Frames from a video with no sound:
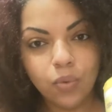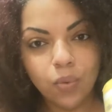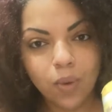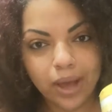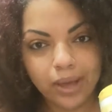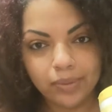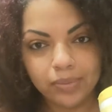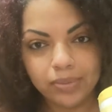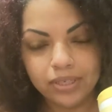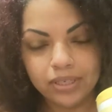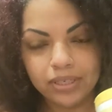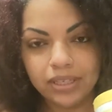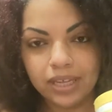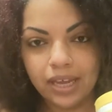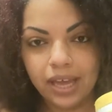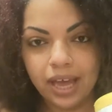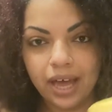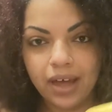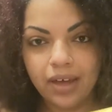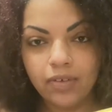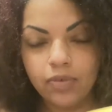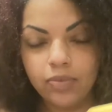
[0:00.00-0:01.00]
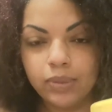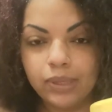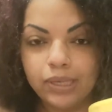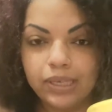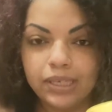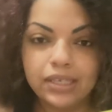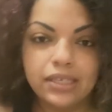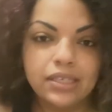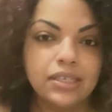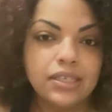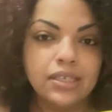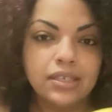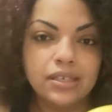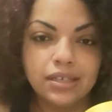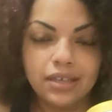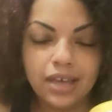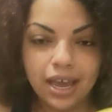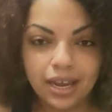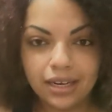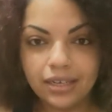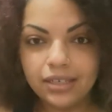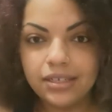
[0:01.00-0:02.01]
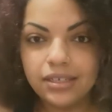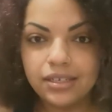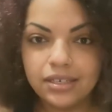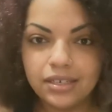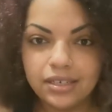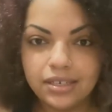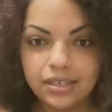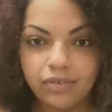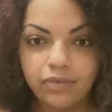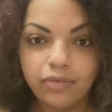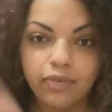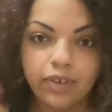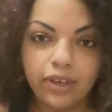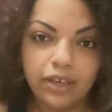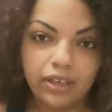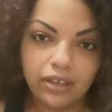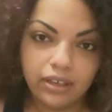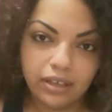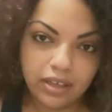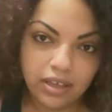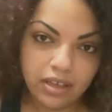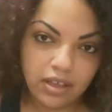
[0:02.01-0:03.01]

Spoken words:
wipes that they have because I need to disinfect